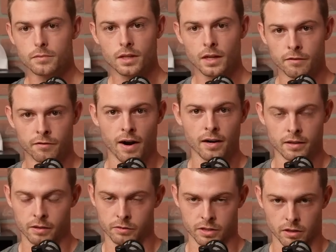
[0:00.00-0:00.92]

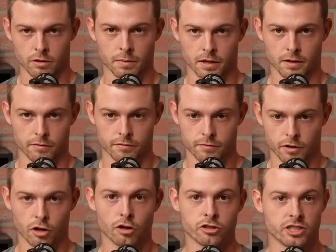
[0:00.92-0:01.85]
finally, there was a little bit of
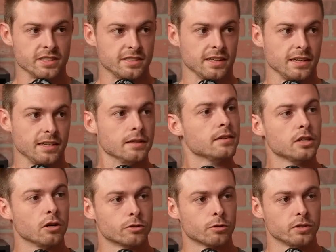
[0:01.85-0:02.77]
urgency,
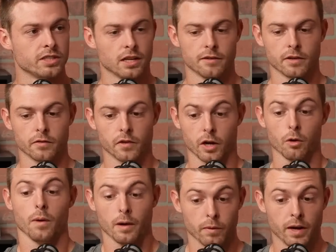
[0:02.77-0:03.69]
towards the end of it, like, oh,
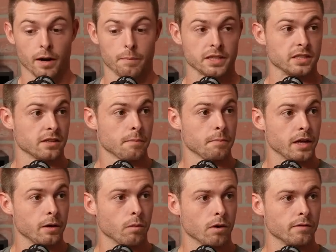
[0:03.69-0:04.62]
wait, we got to pick this up. It
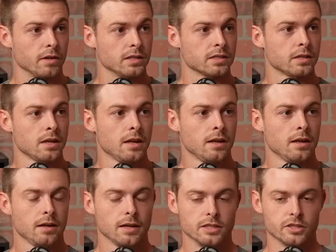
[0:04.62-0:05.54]
hit one of us.
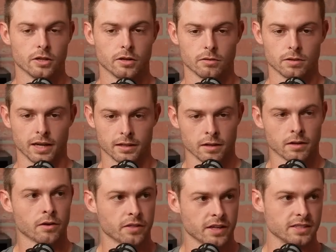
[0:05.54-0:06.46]
And so
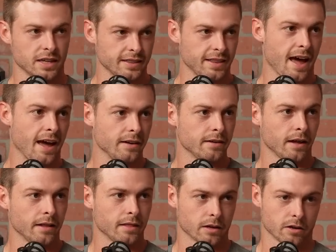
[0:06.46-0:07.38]
little things like that,
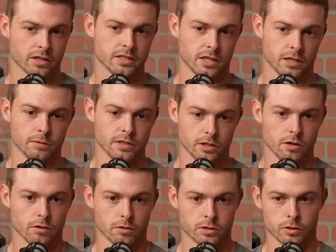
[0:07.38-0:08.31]
I think, are continuing to
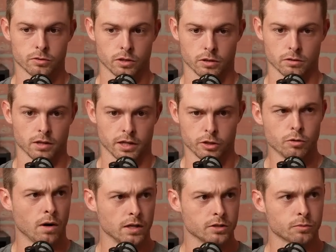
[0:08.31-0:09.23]
go, because those are
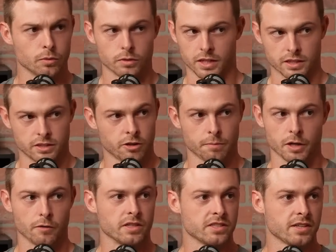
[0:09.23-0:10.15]
nuanced rules, like
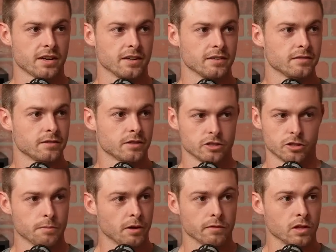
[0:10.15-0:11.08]
jumping over the center or
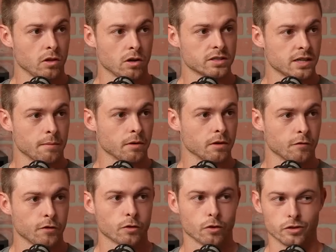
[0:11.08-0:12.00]
jumping over the long snapper on the
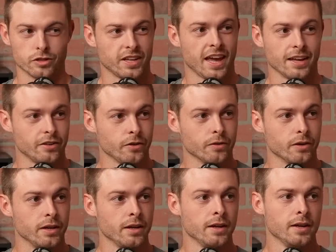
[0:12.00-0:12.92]
field goal. You can't do
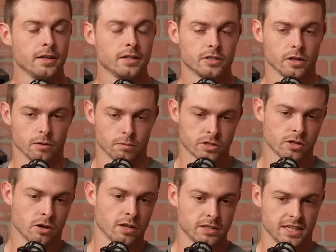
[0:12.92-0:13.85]
it. So we're
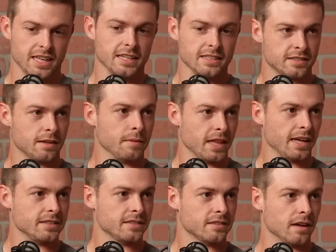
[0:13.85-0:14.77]
starting to get some of
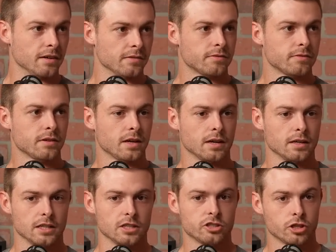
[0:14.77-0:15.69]
that stuff,
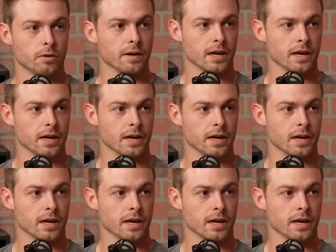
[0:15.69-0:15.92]
and it's showing